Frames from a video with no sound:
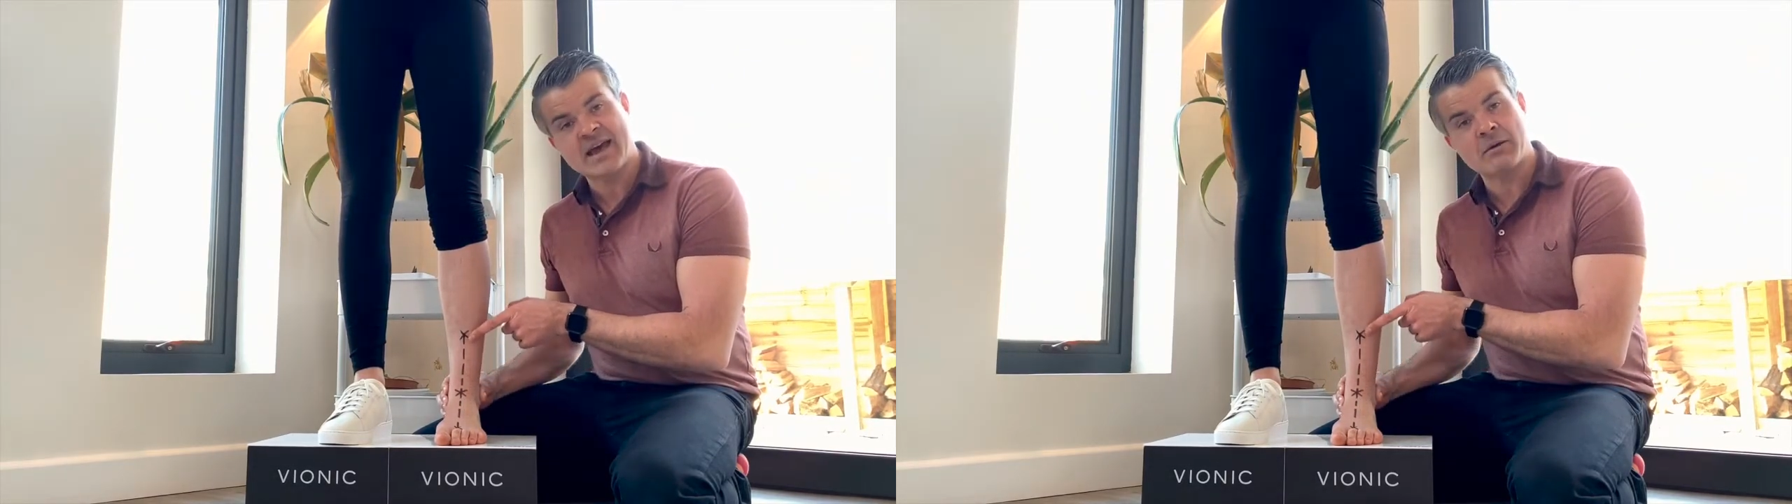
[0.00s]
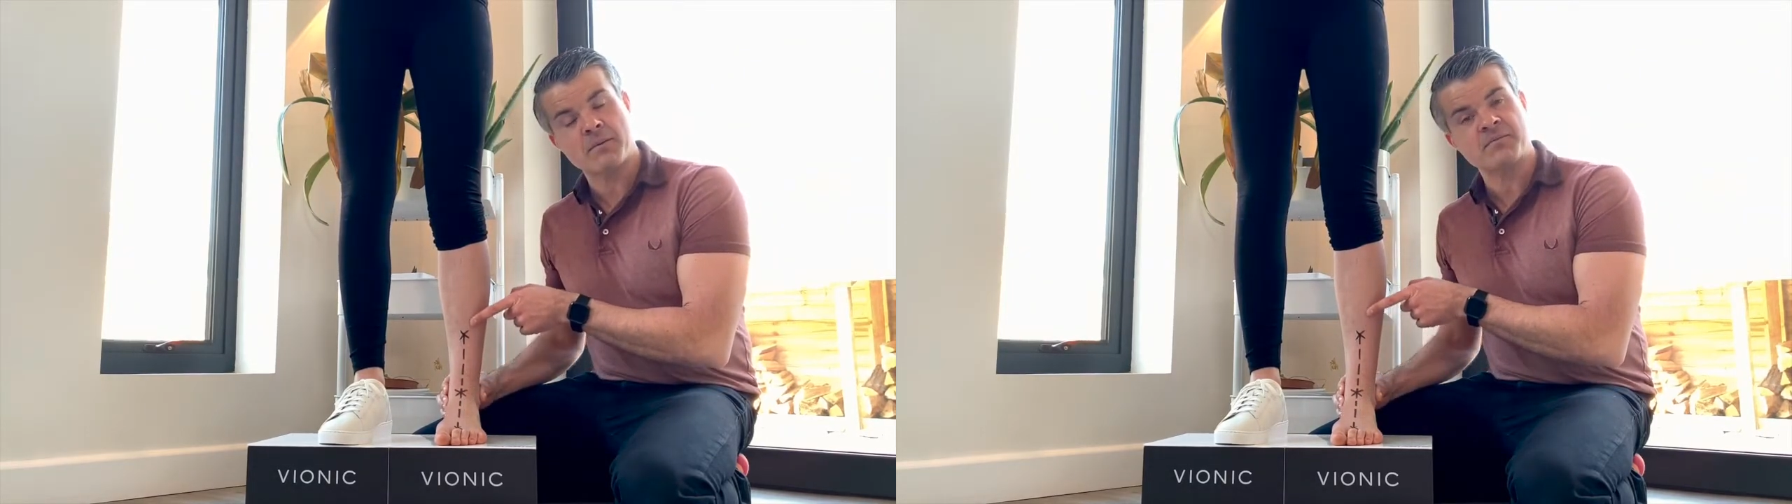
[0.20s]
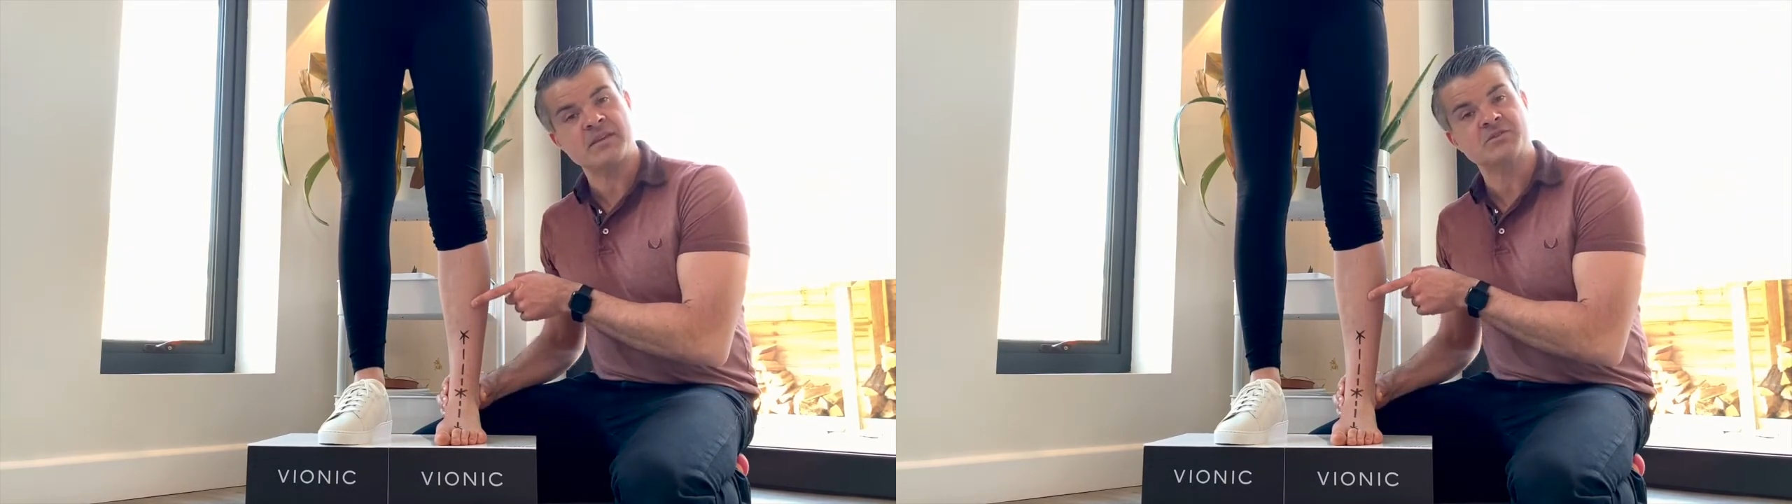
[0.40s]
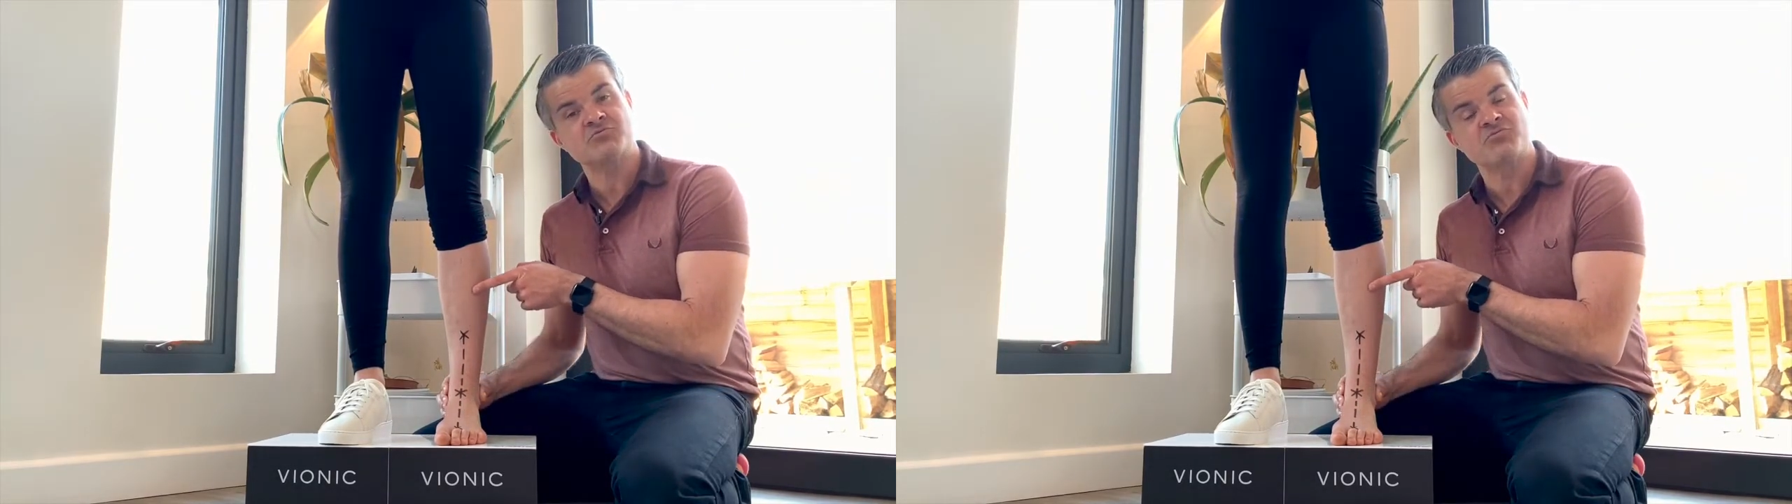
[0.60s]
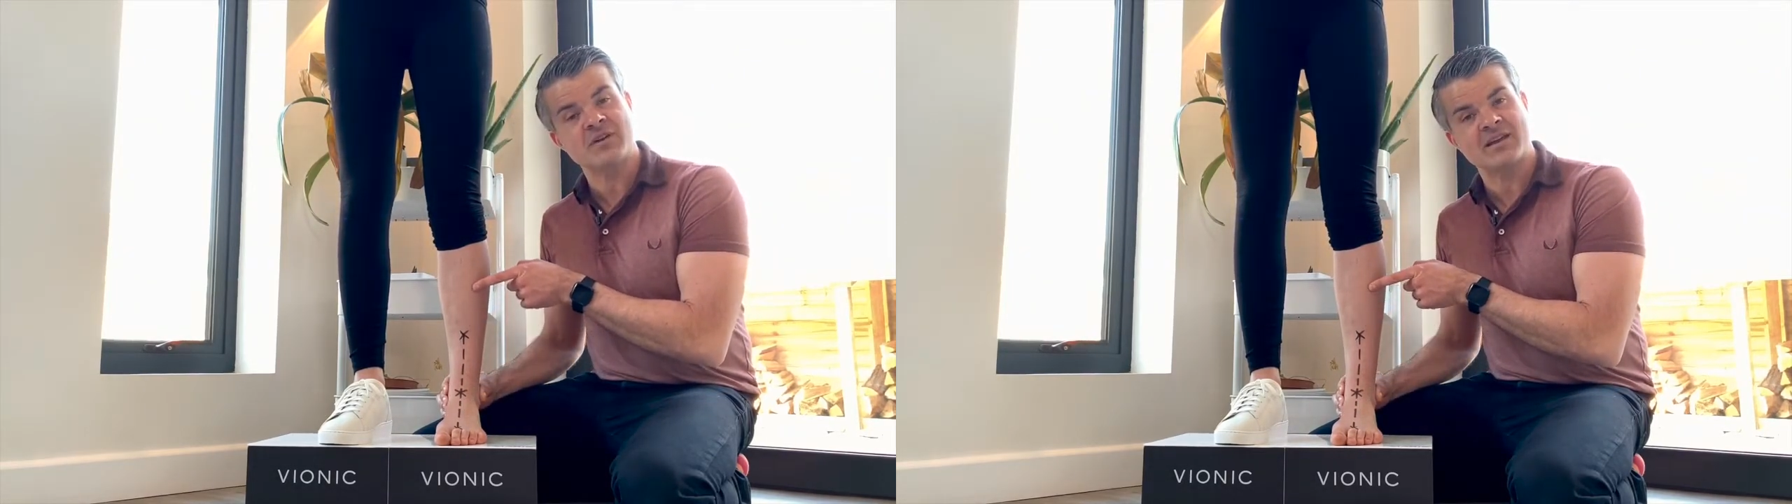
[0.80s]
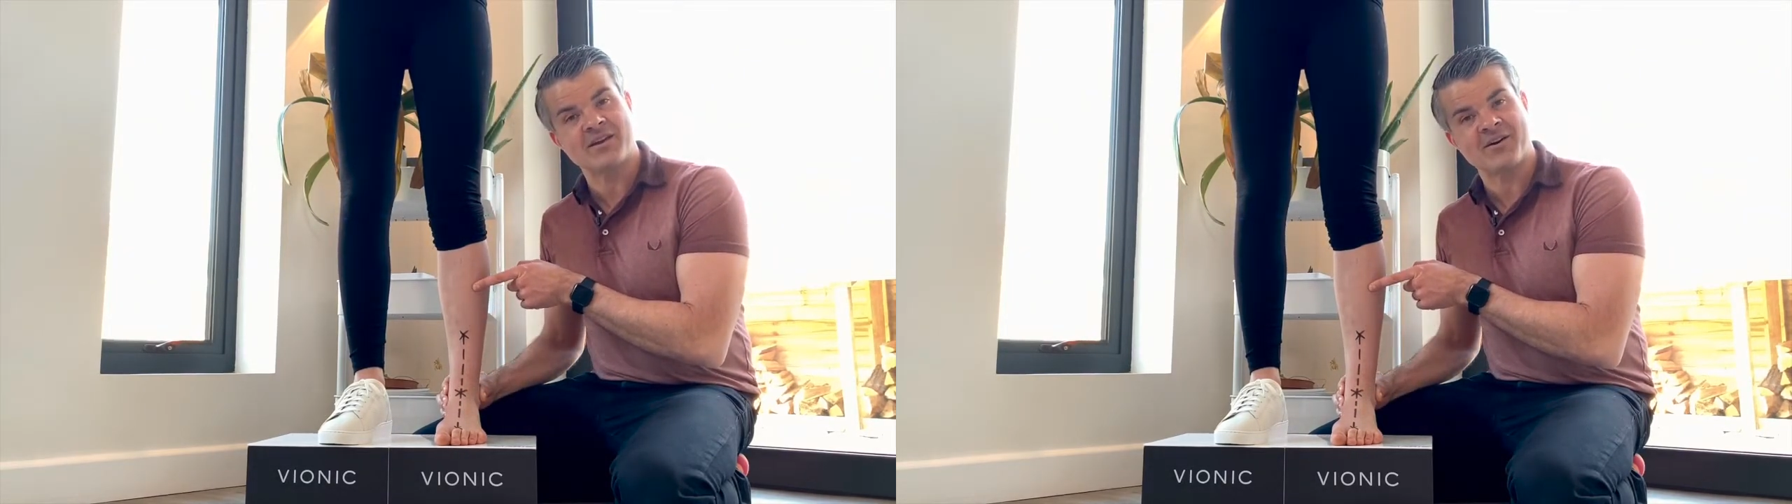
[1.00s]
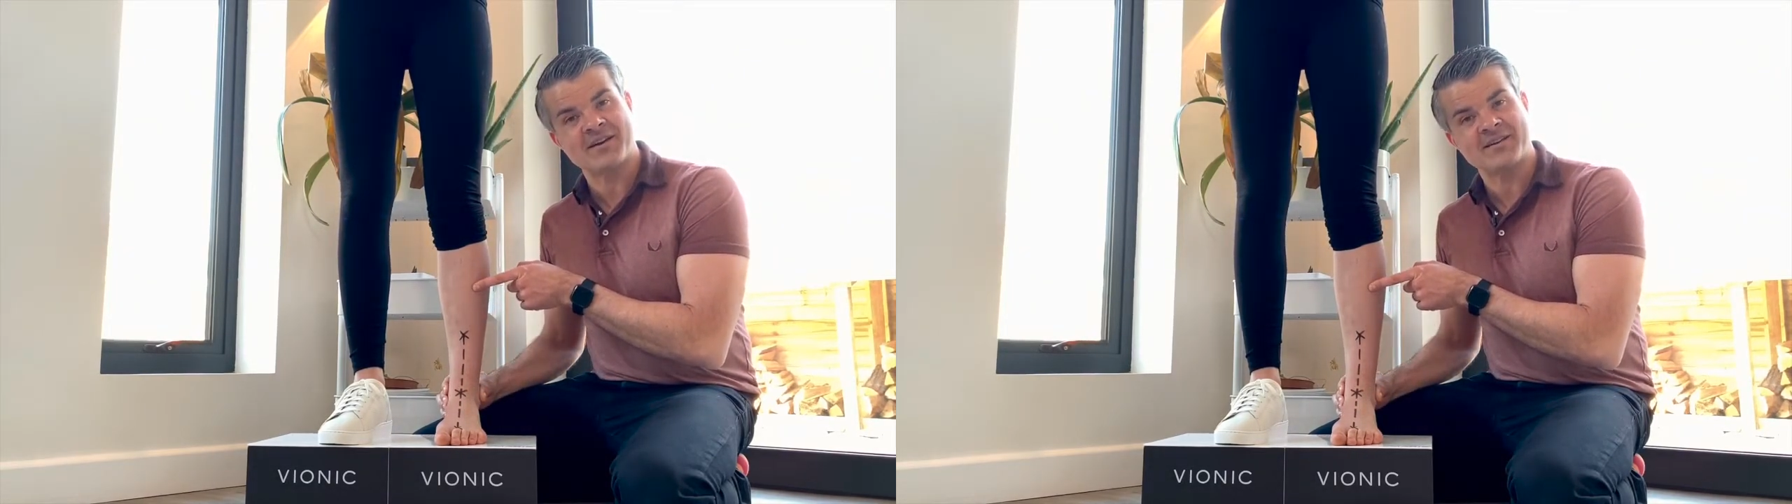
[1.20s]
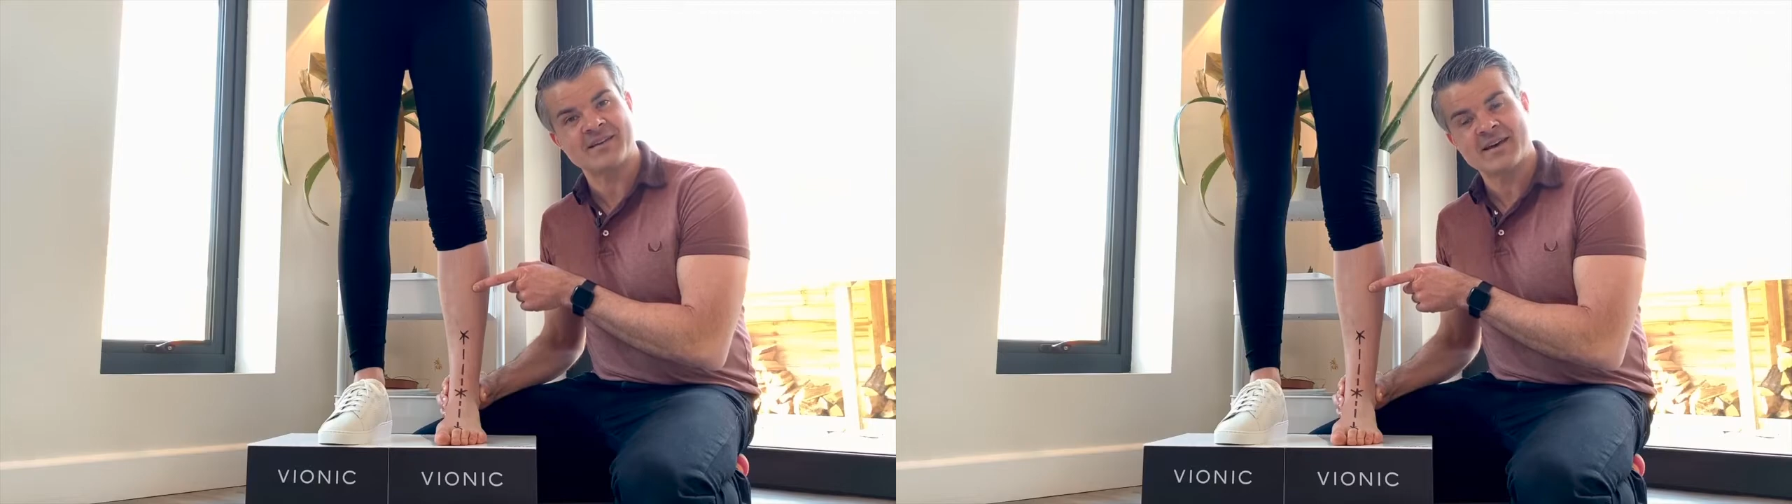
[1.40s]
how everything's
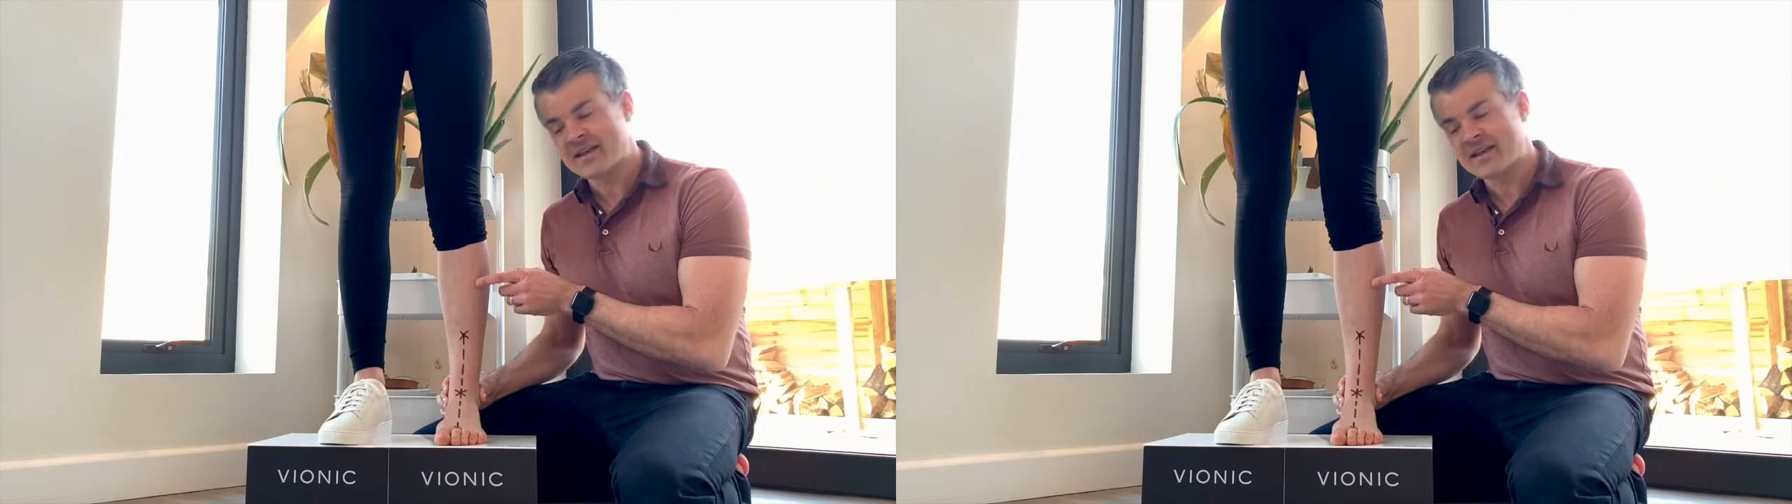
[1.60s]
realigned.